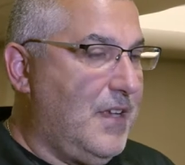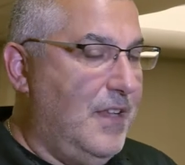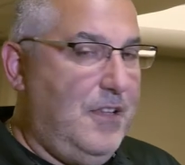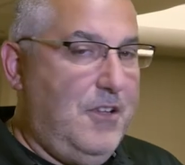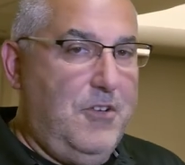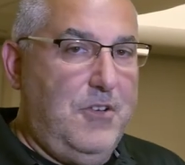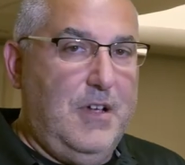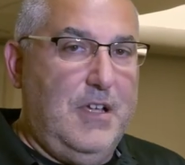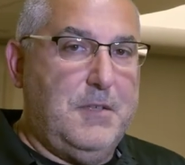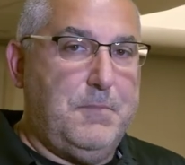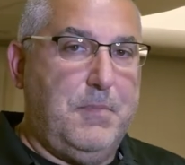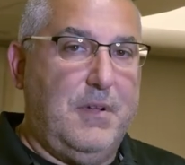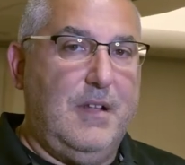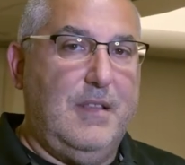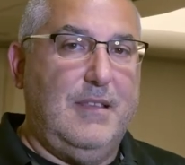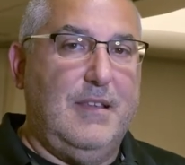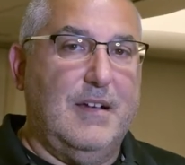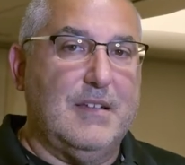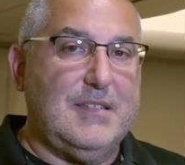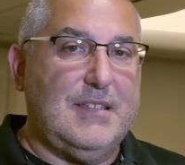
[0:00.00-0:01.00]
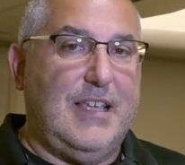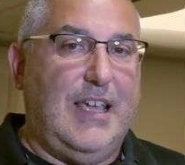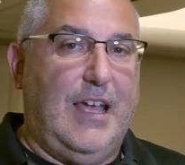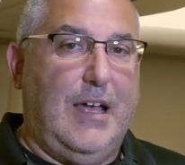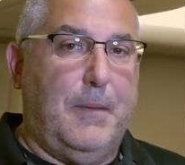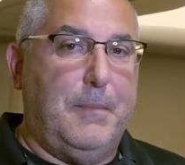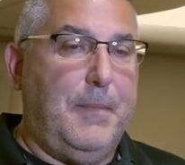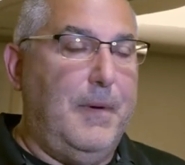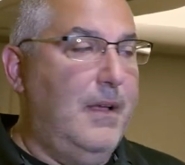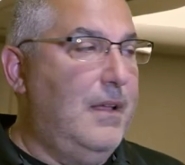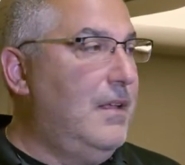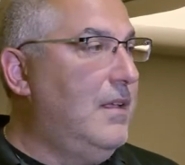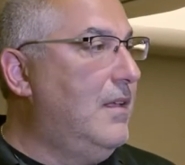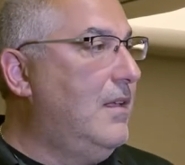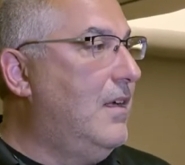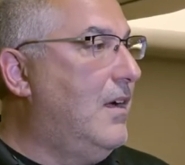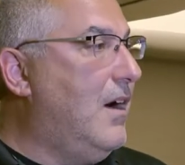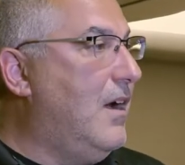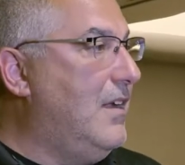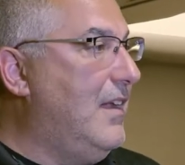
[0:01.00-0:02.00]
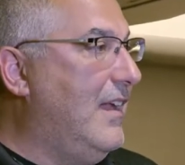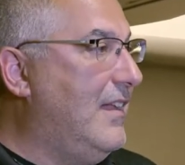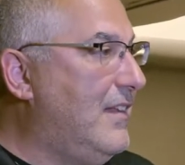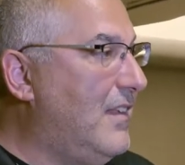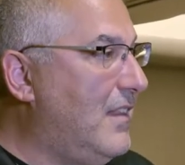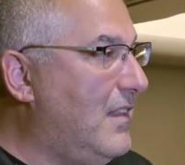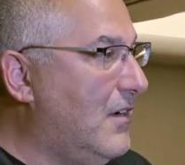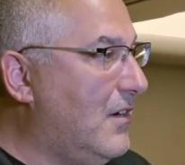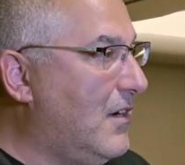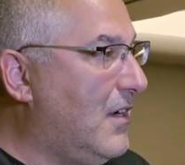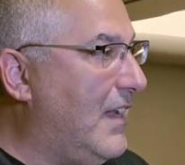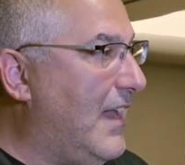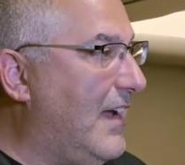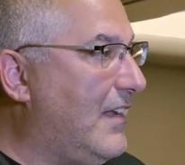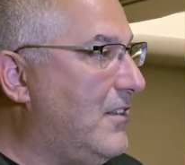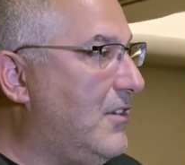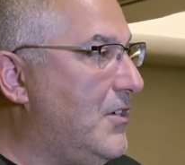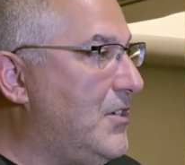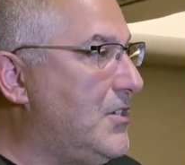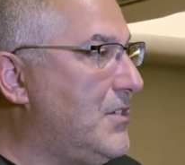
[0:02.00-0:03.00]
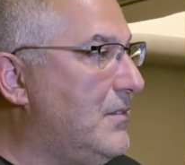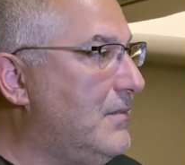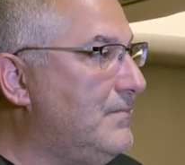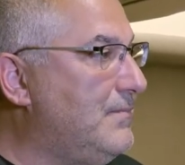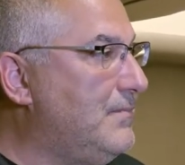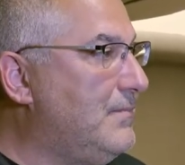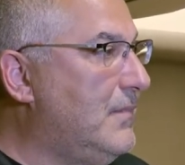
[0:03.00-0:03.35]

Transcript: can do is put a dust cap on the end of their connectors.